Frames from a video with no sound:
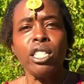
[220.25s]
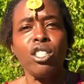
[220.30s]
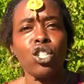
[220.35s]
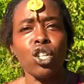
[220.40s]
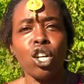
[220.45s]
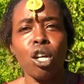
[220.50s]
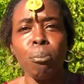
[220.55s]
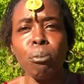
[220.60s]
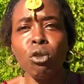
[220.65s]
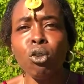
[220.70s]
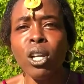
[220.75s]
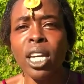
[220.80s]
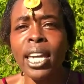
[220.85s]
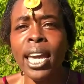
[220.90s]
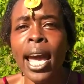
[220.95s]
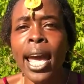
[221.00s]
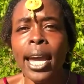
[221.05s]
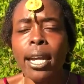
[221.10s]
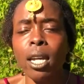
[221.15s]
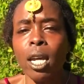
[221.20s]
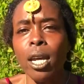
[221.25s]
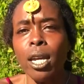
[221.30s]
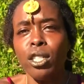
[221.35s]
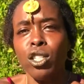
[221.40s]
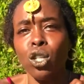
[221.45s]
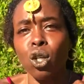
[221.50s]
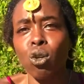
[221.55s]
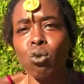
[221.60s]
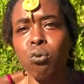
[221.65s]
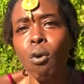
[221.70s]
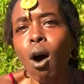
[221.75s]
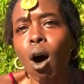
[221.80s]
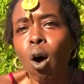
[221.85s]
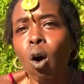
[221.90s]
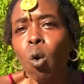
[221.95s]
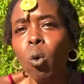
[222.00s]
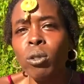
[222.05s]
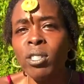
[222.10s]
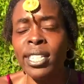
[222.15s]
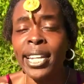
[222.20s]
to communicate, to
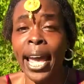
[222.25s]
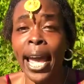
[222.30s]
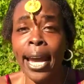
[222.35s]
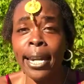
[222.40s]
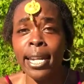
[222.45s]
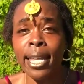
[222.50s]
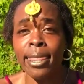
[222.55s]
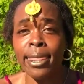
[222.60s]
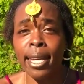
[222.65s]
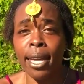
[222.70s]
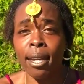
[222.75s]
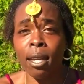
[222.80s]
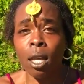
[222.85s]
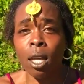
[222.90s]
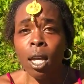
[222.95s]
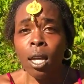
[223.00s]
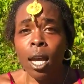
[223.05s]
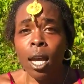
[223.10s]
grow, to anything.